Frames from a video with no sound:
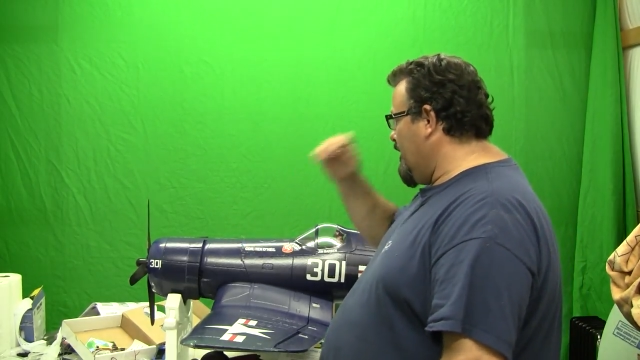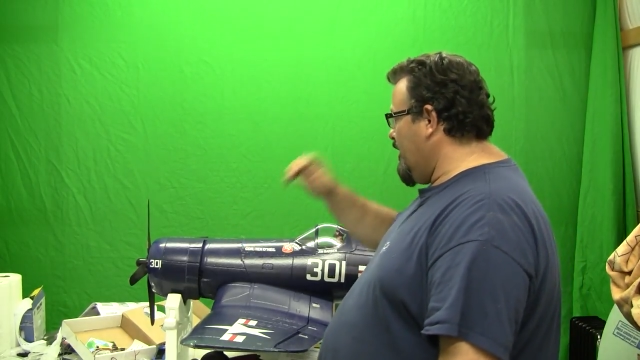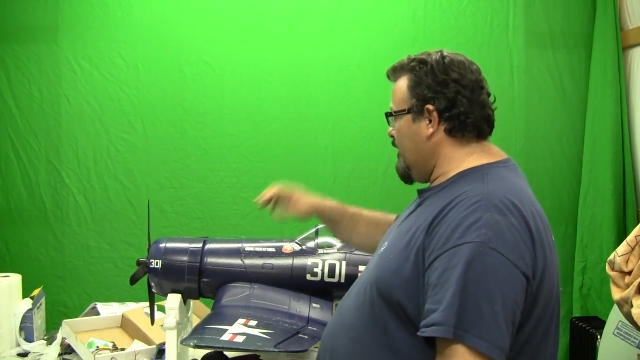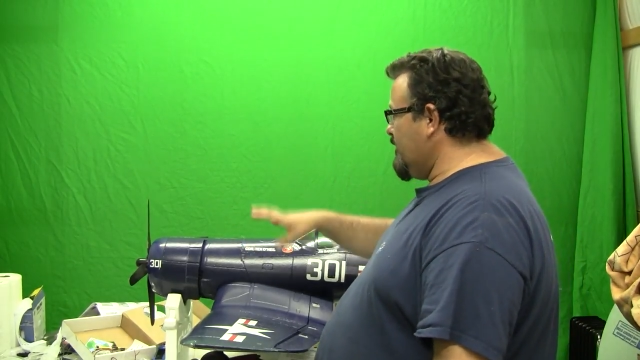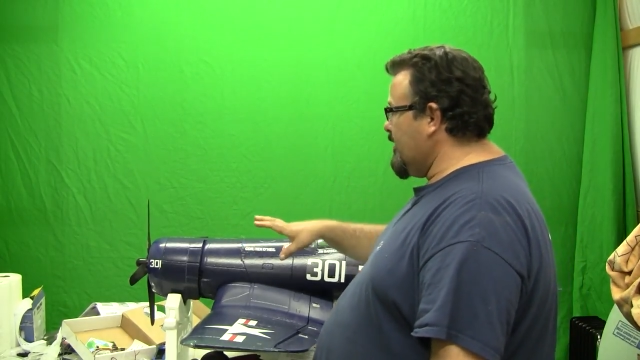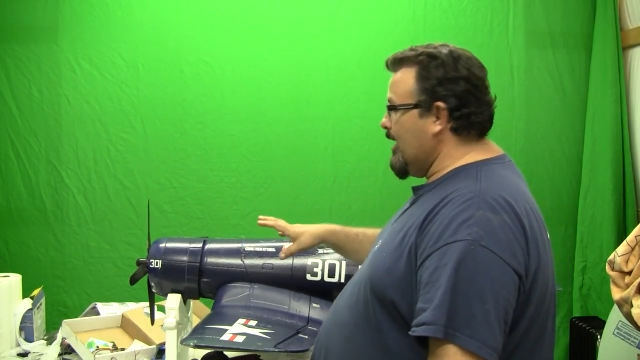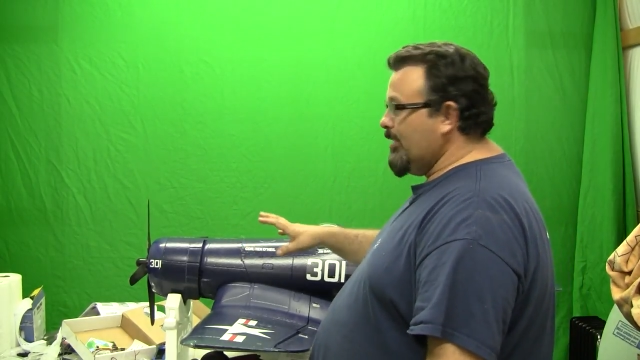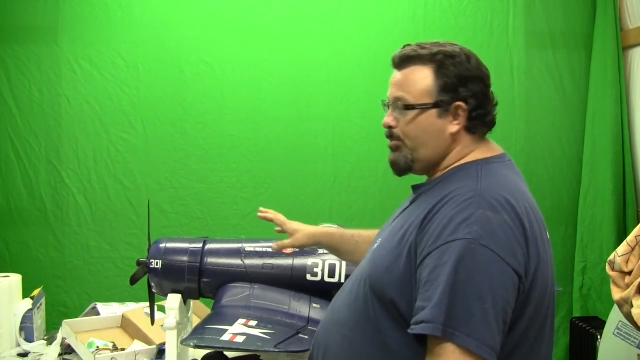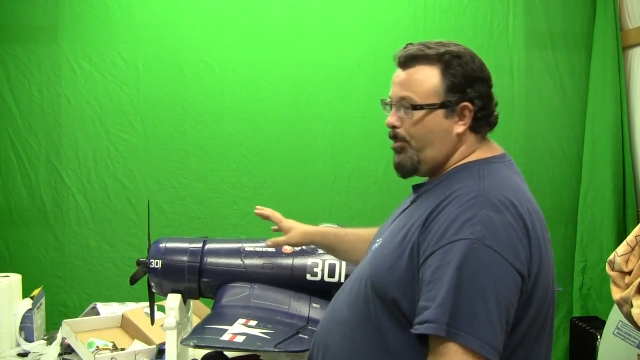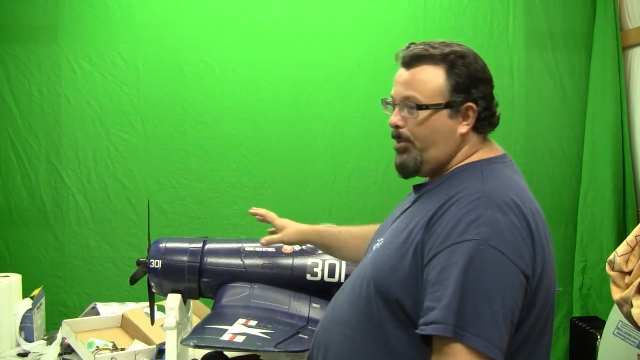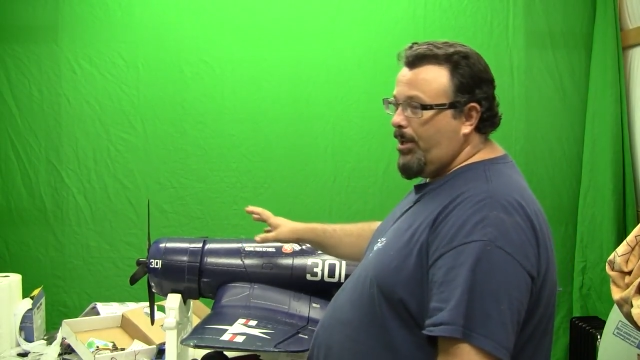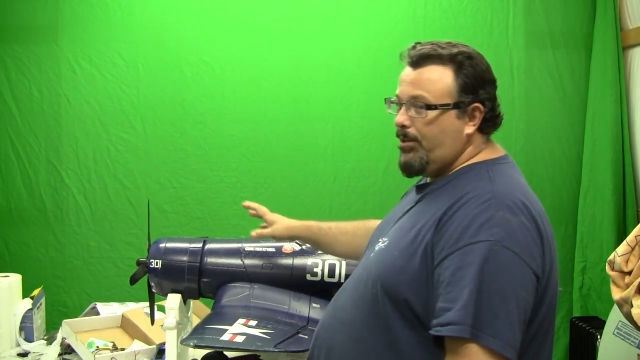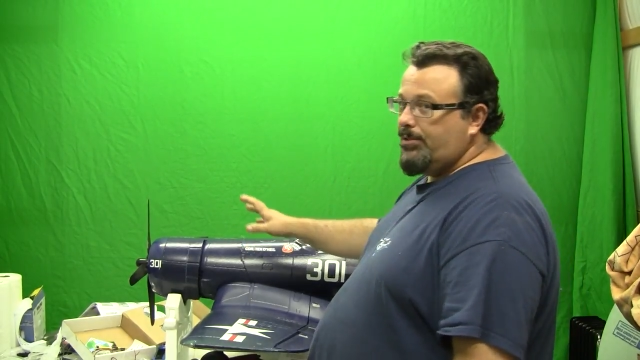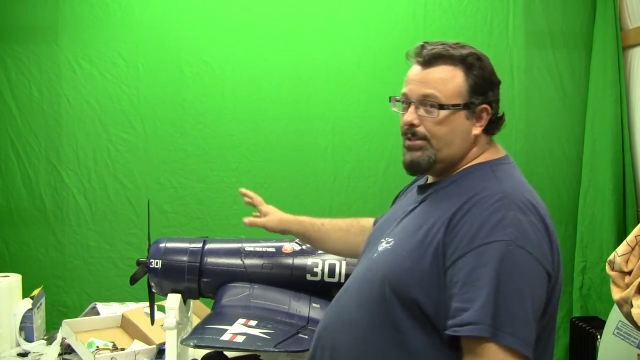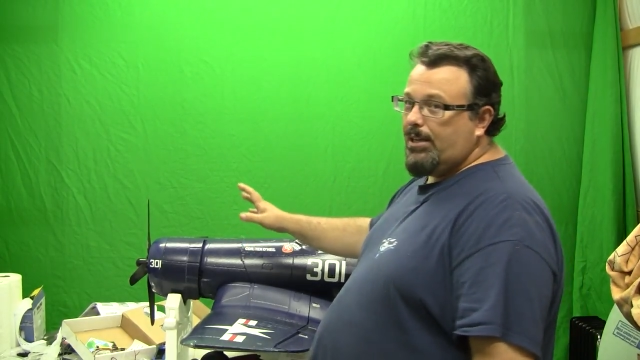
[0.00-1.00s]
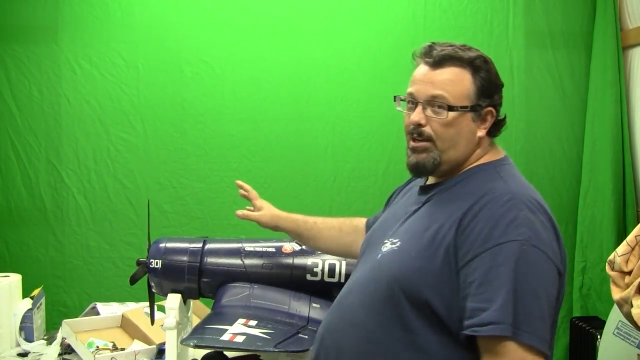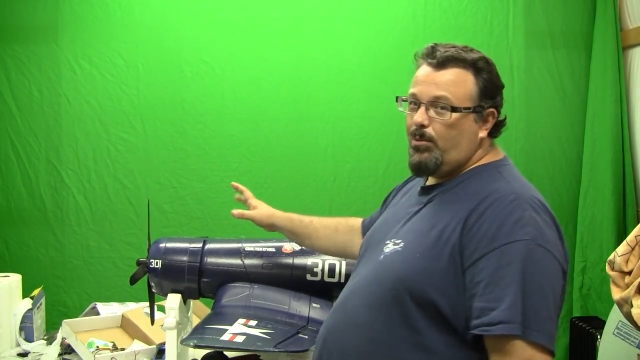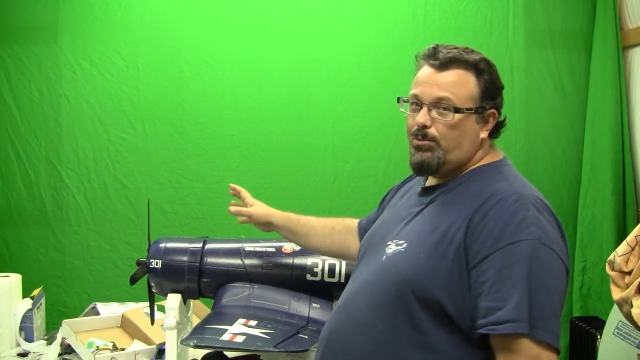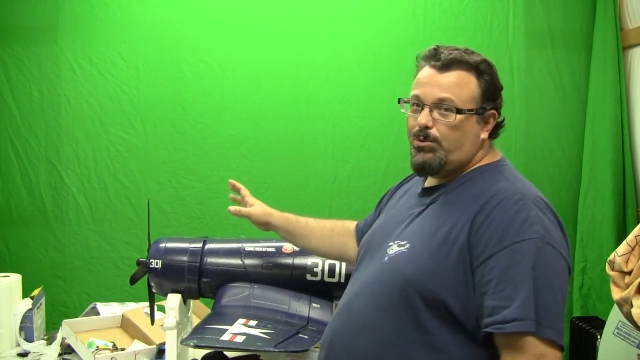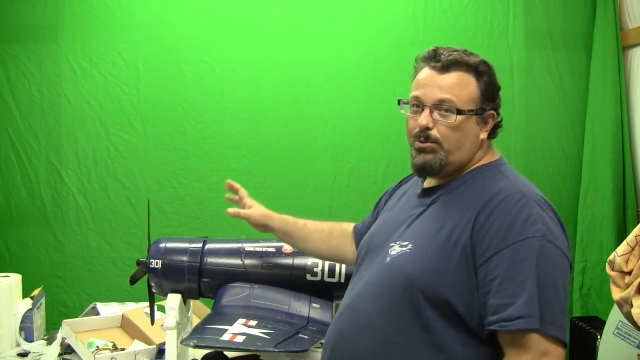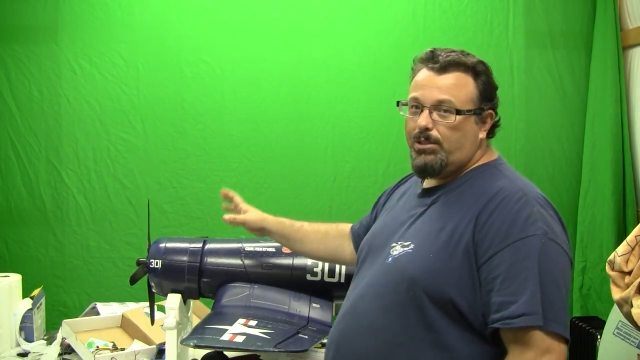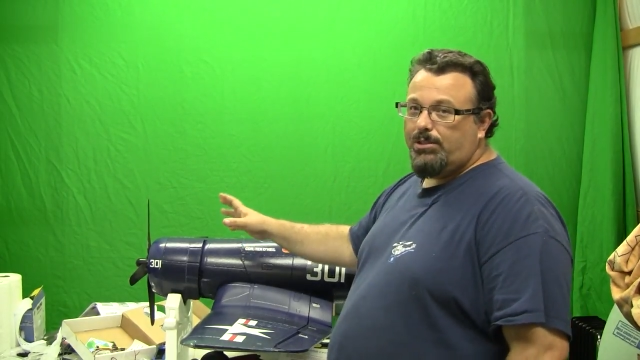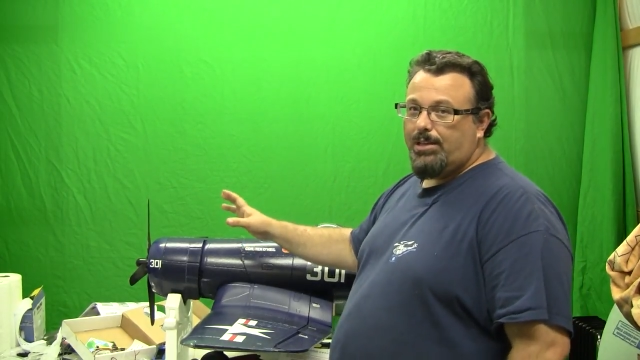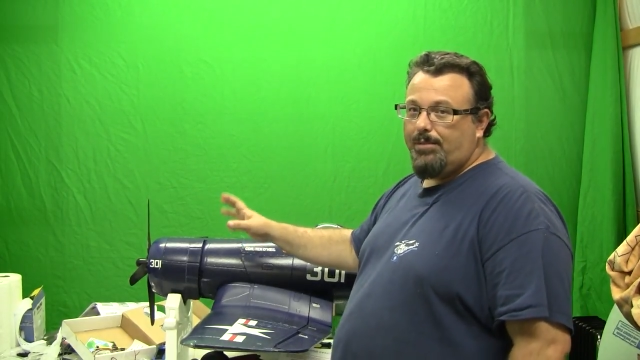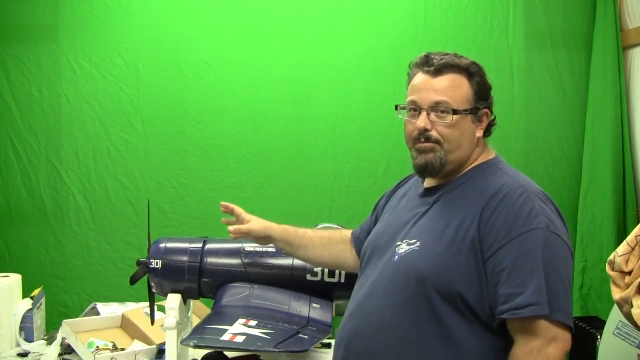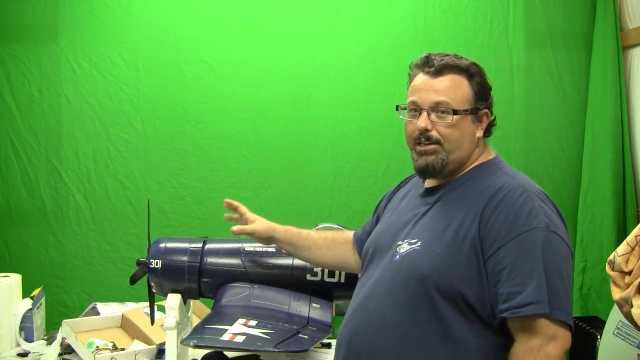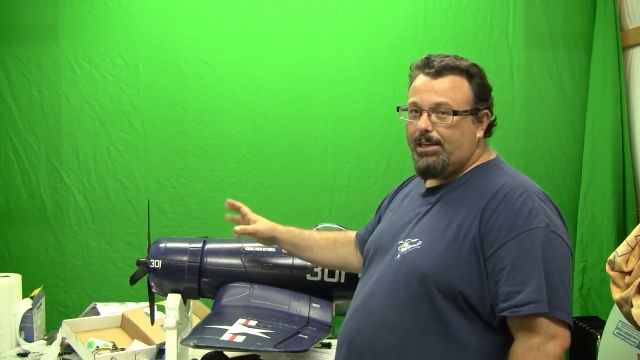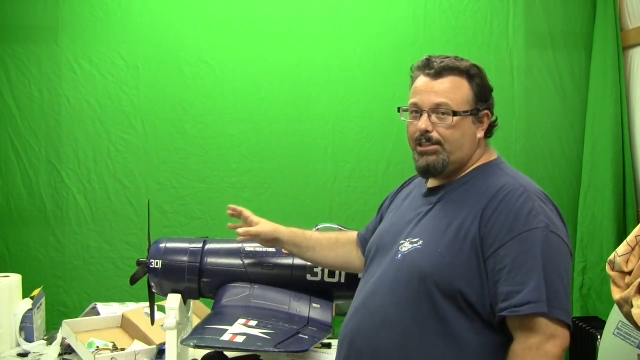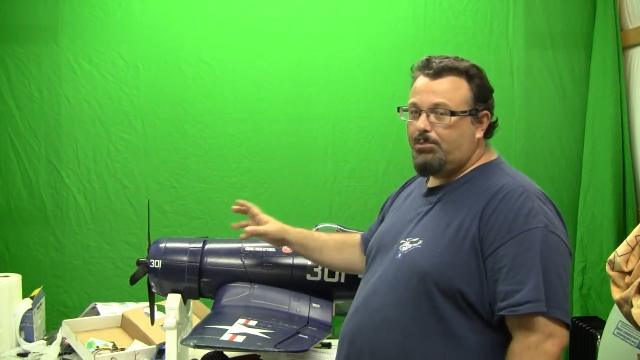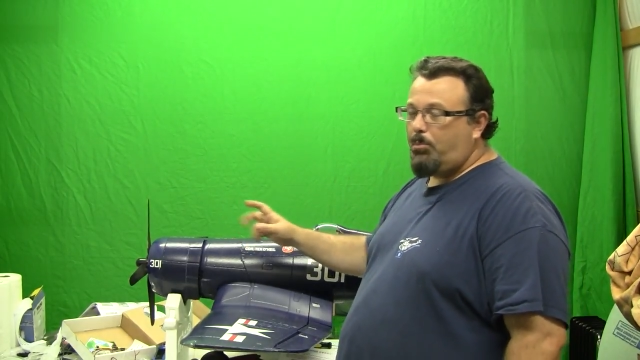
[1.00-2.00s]
uh, size propellers that comes with a
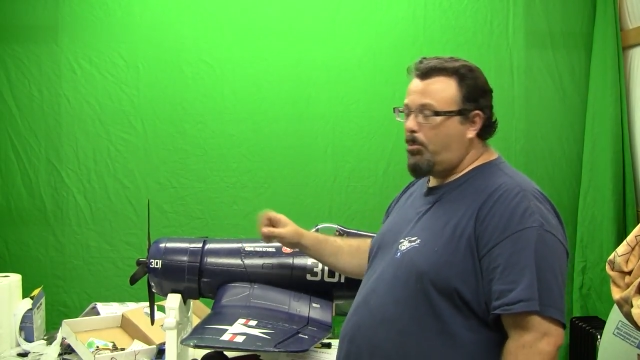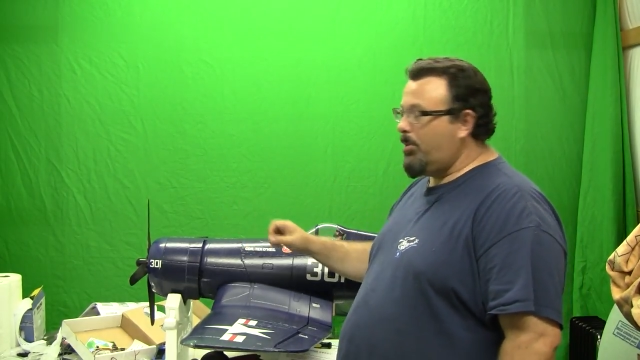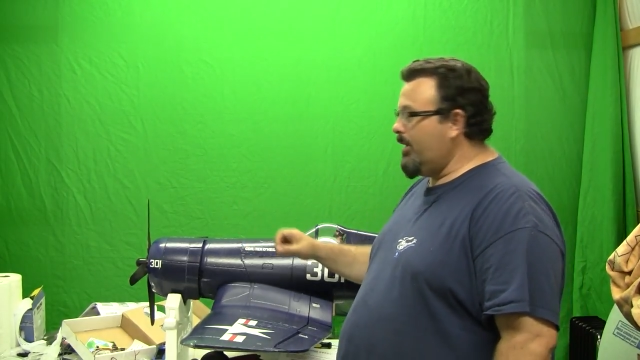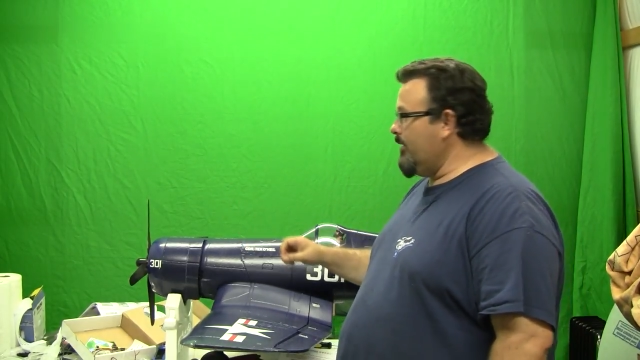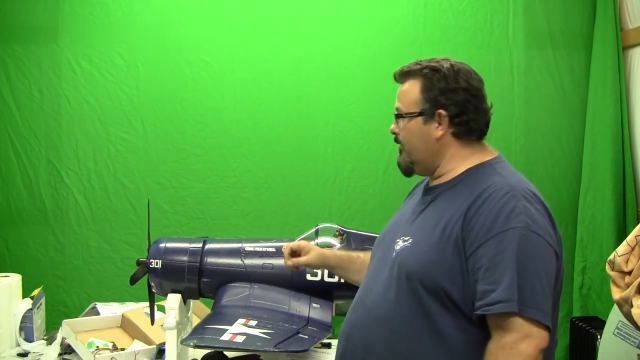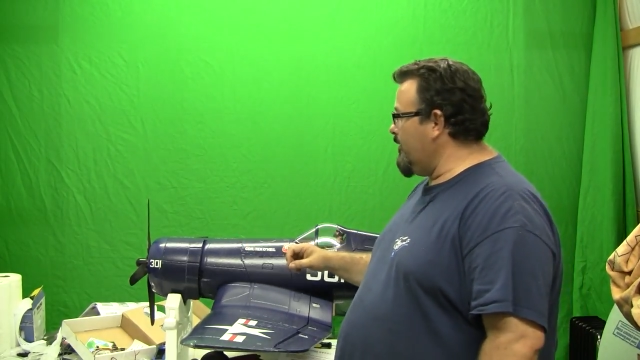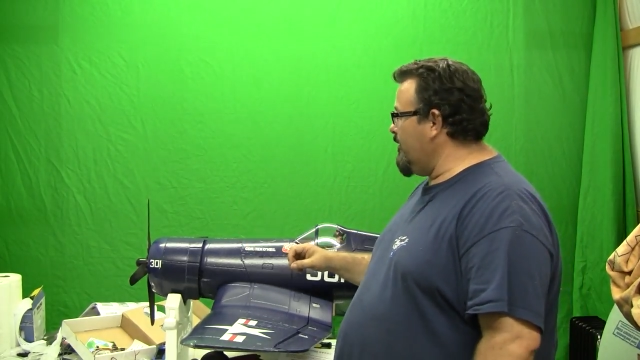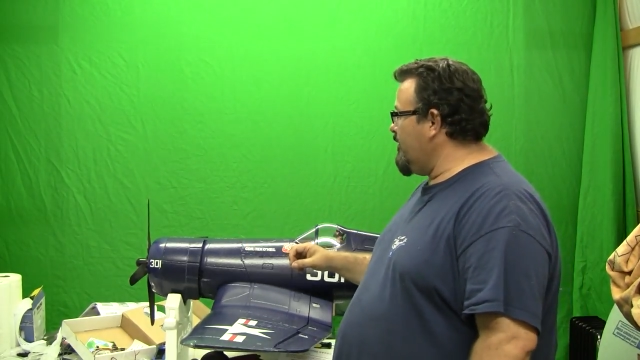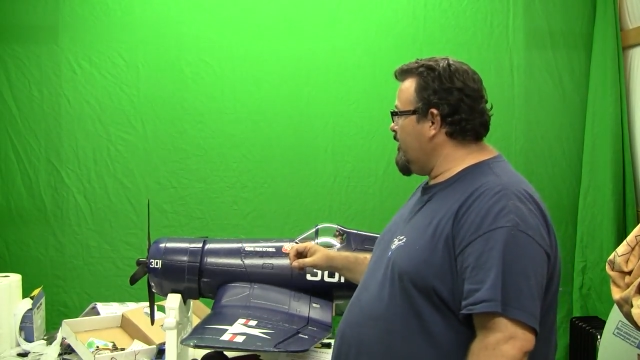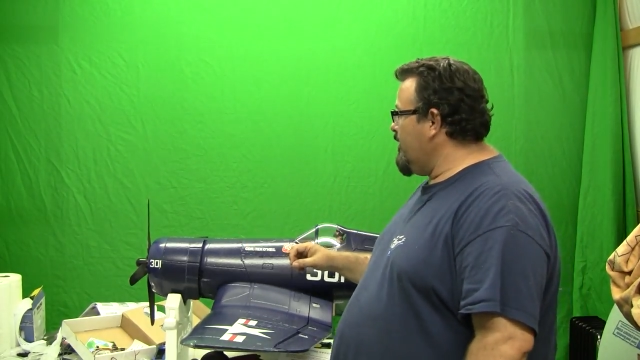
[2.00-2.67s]
17 inch propeller.